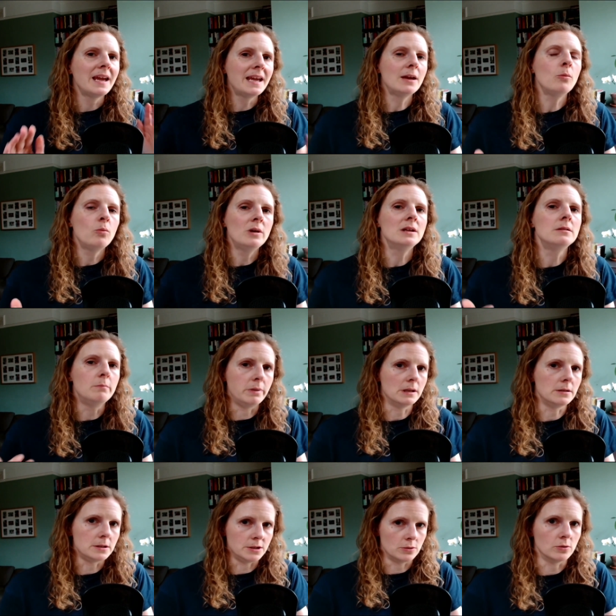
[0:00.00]
It will
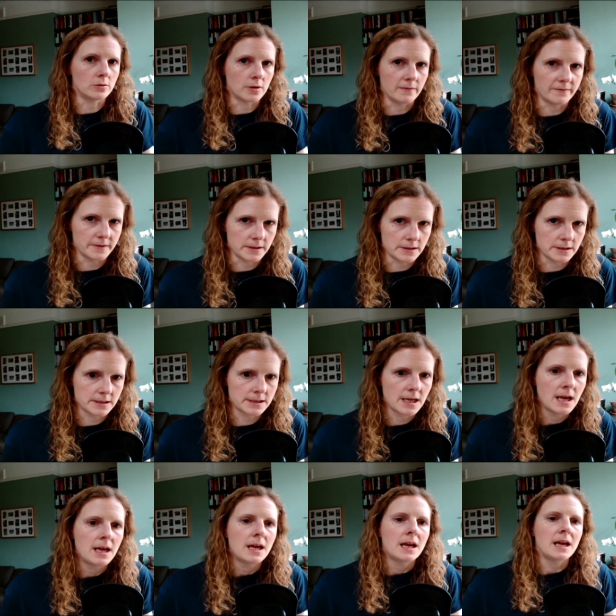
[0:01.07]
build your confidence.
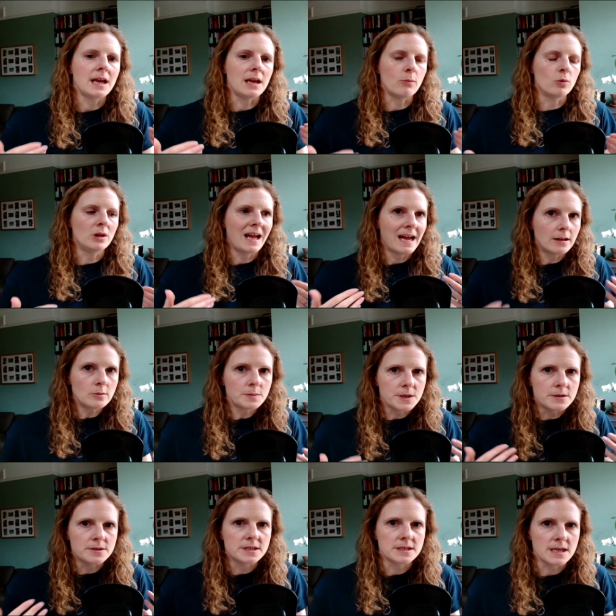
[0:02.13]
It will
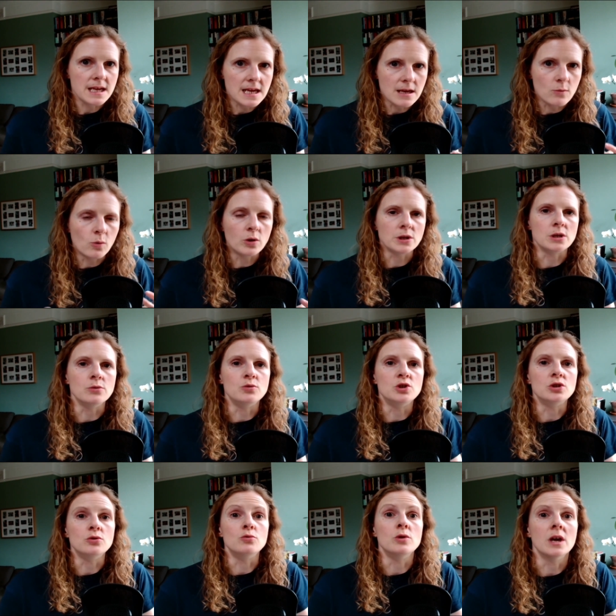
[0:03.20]
help you see what you
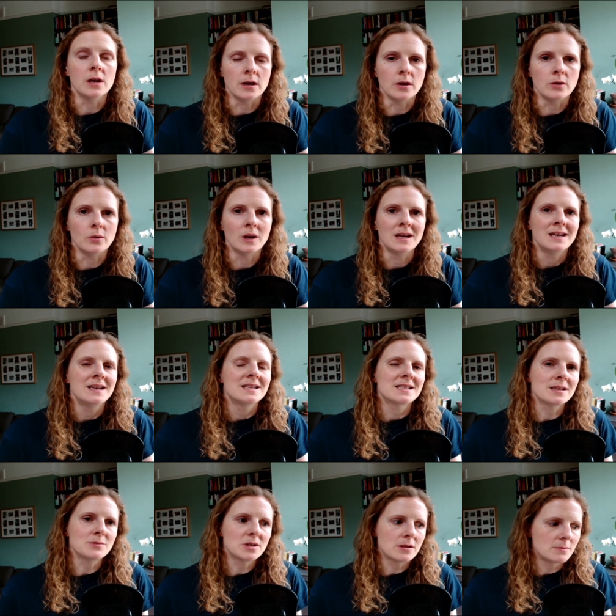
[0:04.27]
do know.
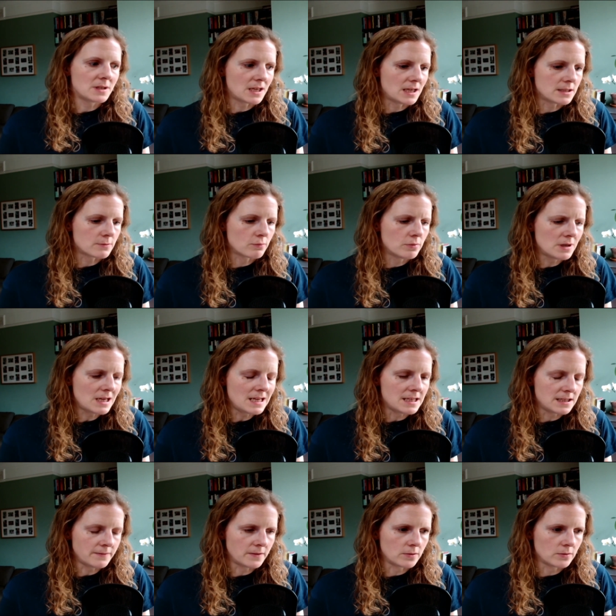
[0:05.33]
Sometimes it's really
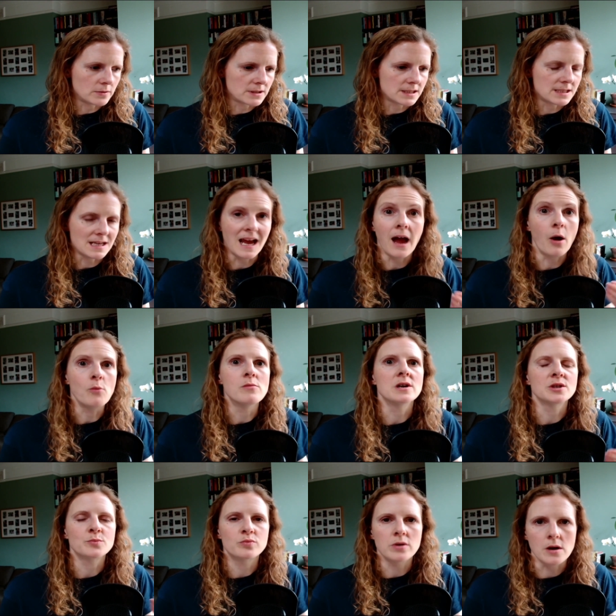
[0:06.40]
difficult to see how
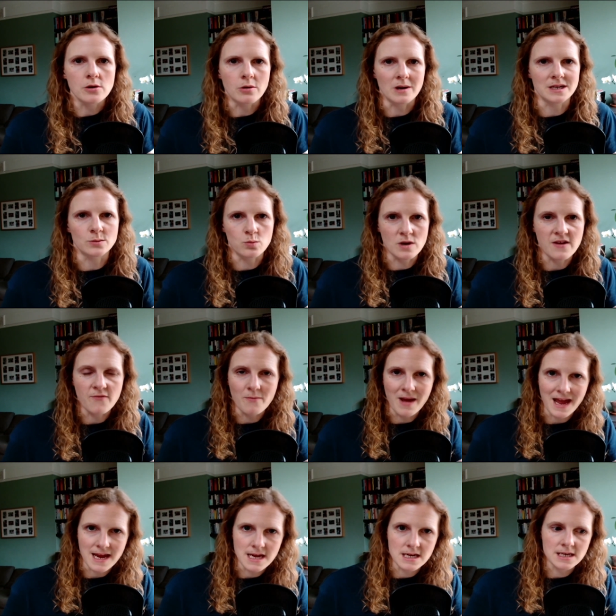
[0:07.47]
much progress we've
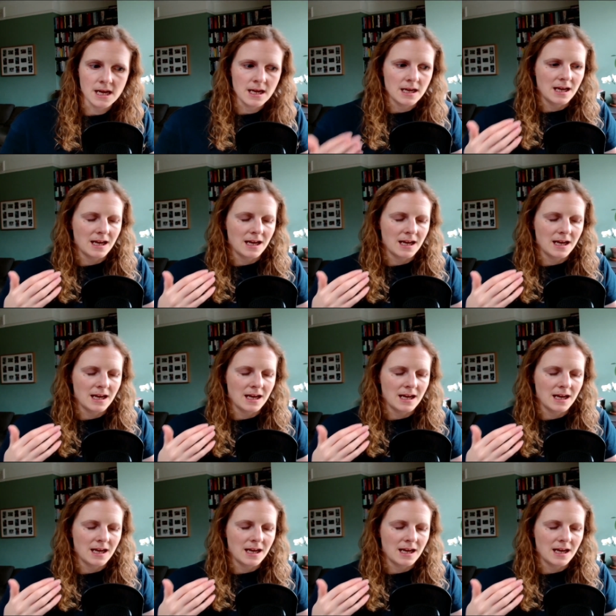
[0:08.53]
made